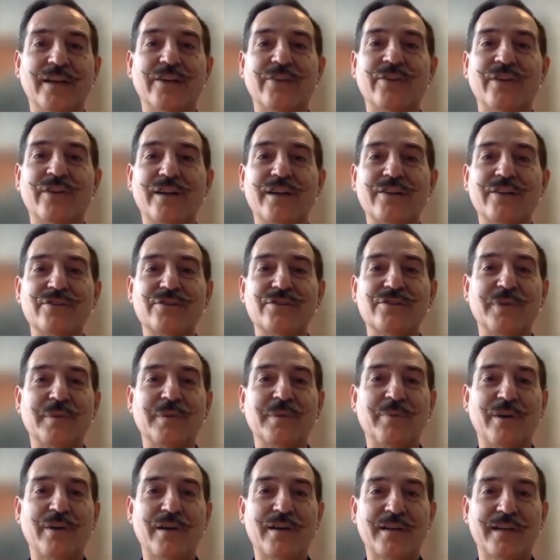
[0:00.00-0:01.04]
You're not just
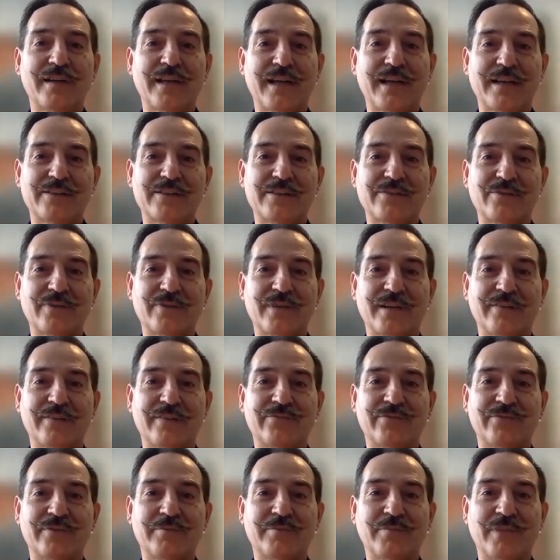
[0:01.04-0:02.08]
doing podcasts, right,
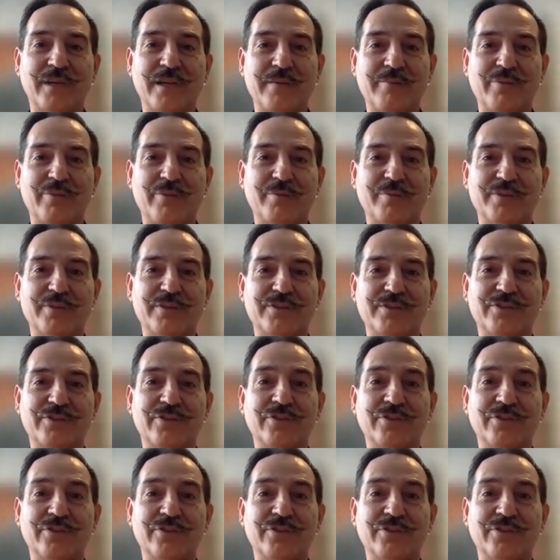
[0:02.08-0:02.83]
for money purposes.